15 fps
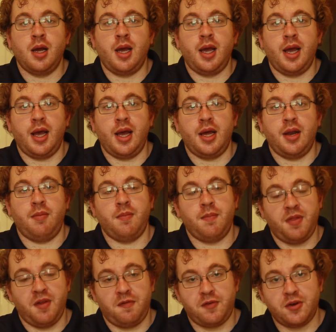
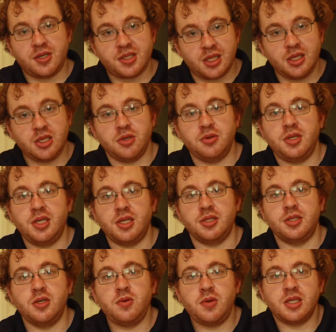And the first thing you need to
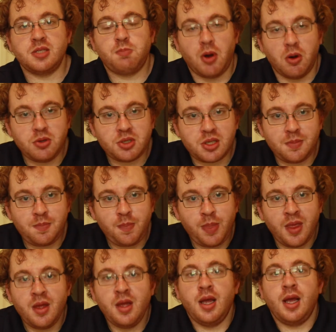do is poach them
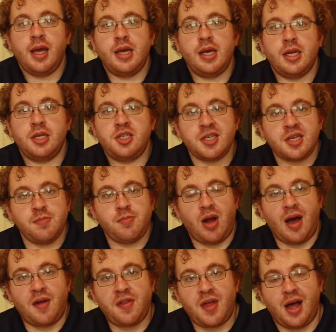in chicken
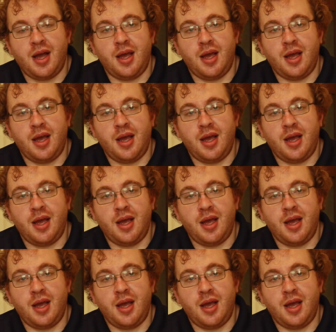broth.